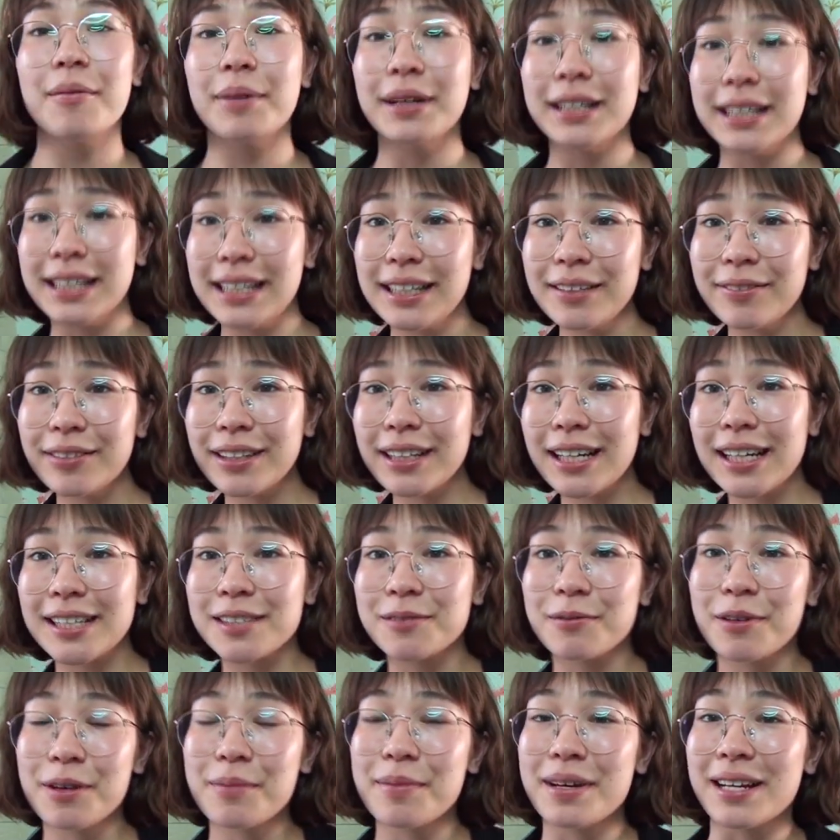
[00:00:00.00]
But even as
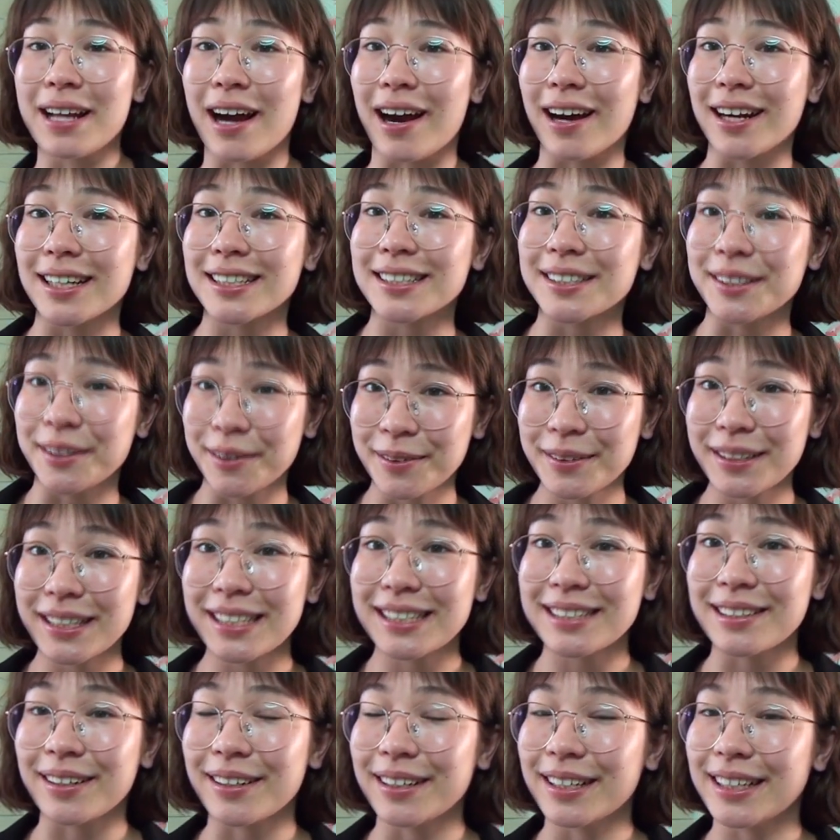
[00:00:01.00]
women are slowly
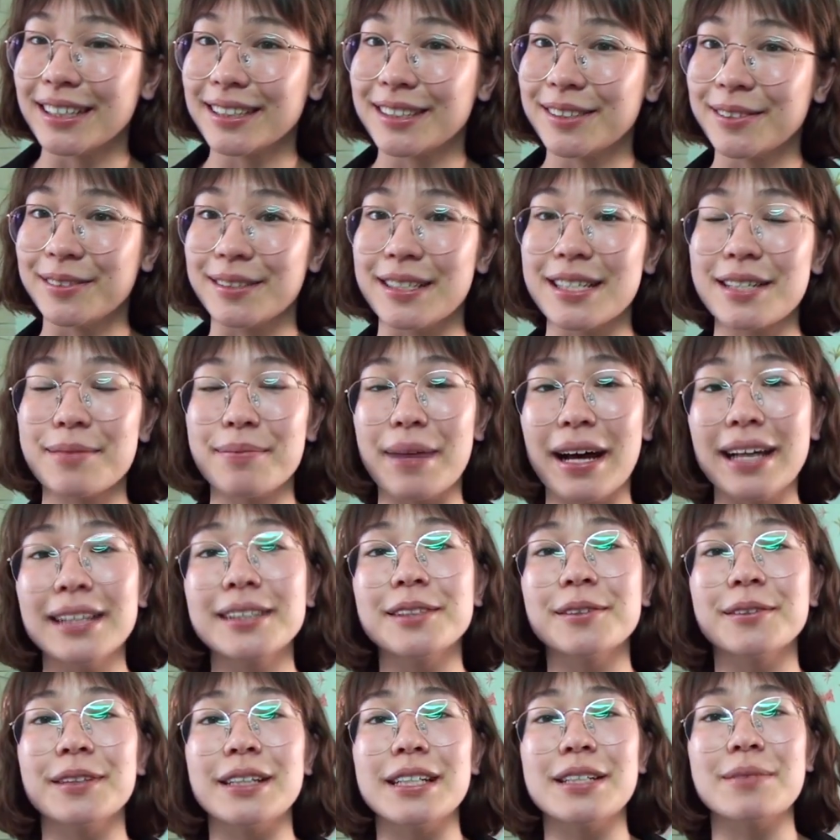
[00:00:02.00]
starting to
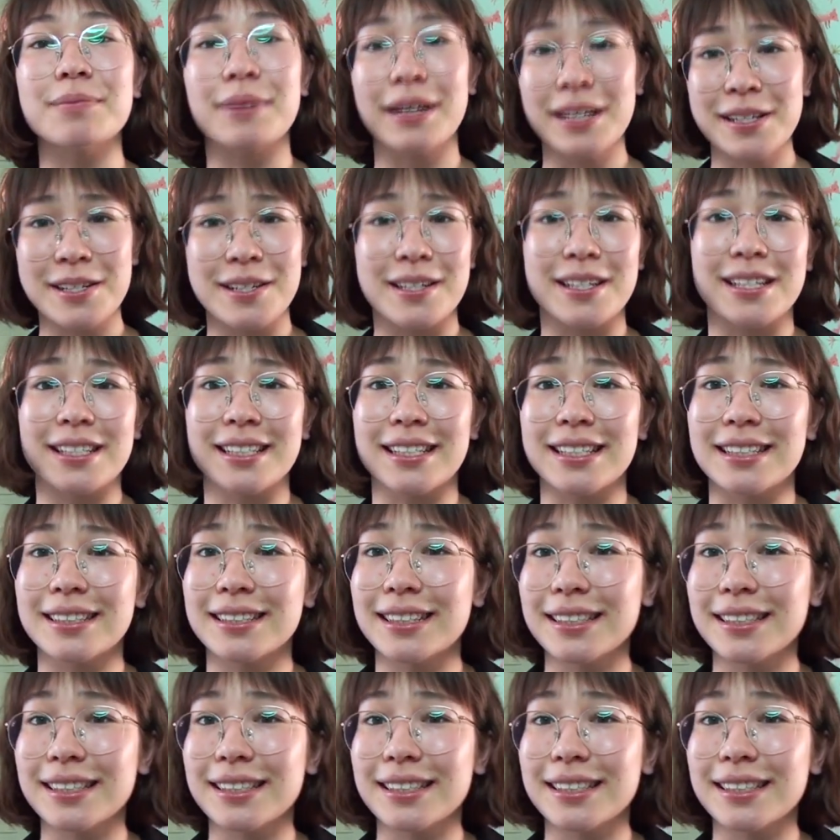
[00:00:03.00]
dismantle these prejudices,